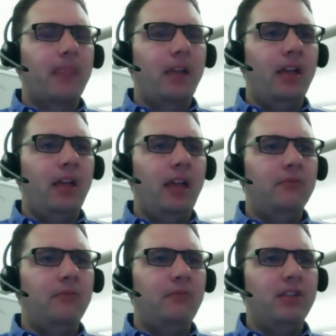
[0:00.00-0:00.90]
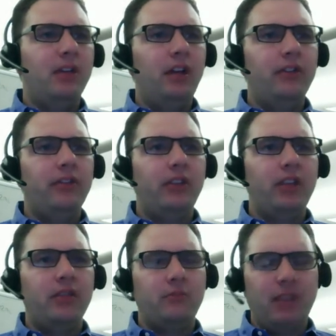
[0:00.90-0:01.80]
And because
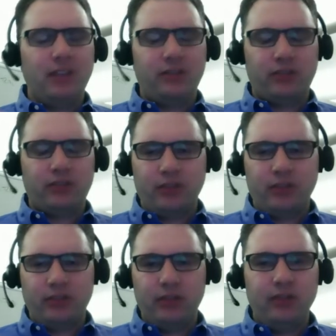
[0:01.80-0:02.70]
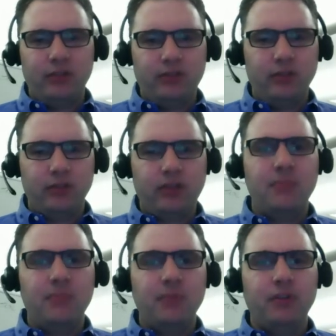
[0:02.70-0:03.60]
it makes those
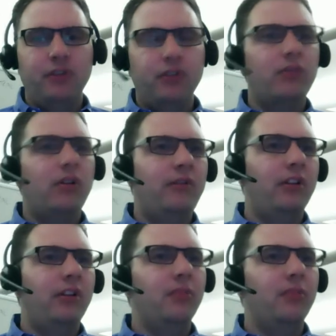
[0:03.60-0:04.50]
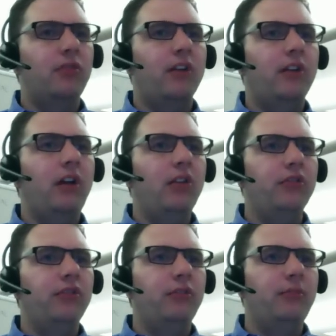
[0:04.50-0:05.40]
capabilities available across all
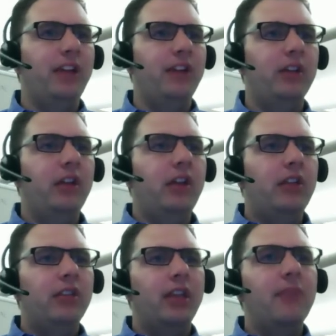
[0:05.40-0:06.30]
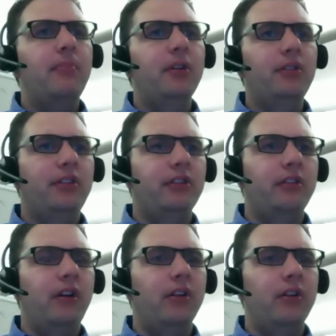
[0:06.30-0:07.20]
those domains, the capabilities
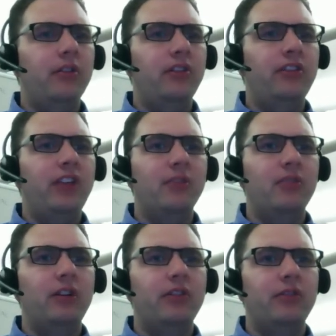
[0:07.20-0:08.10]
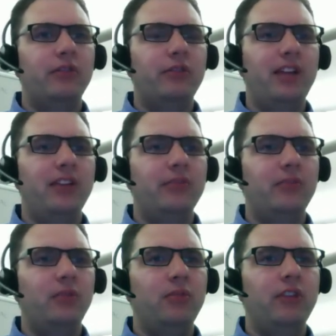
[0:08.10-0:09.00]
are the same across those domains in
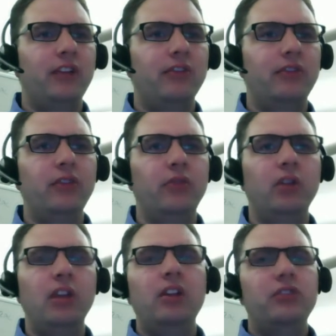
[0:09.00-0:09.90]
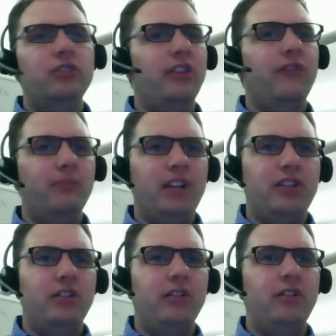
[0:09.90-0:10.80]
most cases too. So the
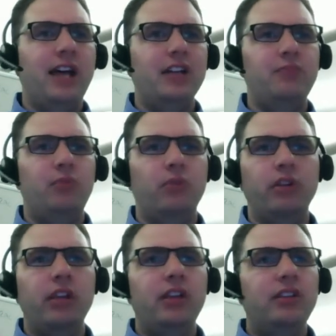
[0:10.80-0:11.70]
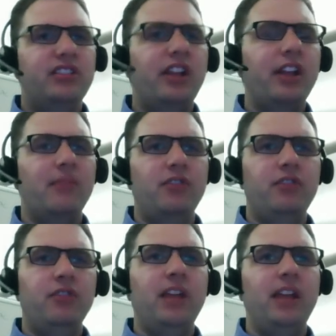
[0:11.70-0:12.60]
information dashboard, setting up the
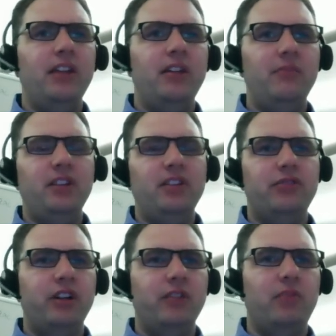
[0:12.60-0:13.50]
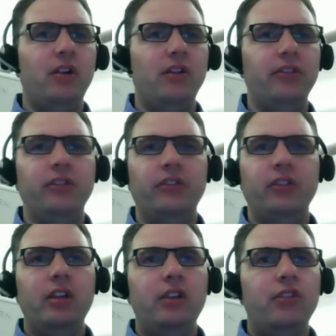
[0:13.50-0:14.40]
domain and administrative policies,
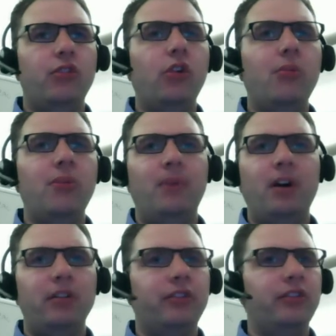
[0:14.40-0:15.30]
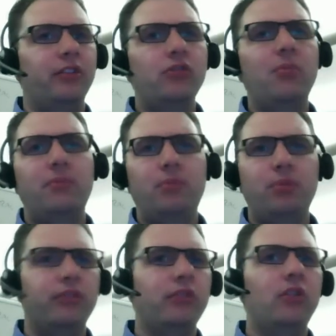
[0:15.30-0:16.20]
the global policies, the global
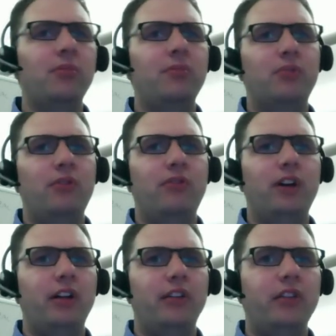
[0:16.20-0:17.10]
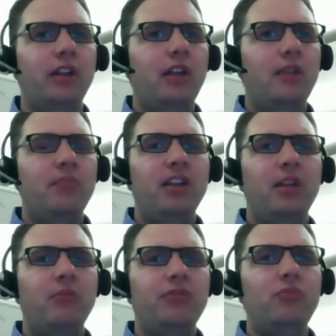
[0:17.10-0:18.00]
pools, the global profiles, being
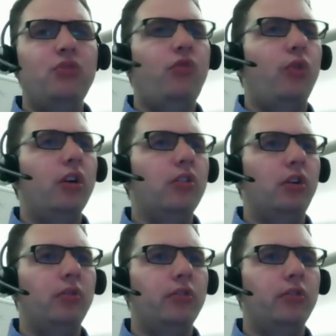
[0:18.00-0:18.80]
able to move workloads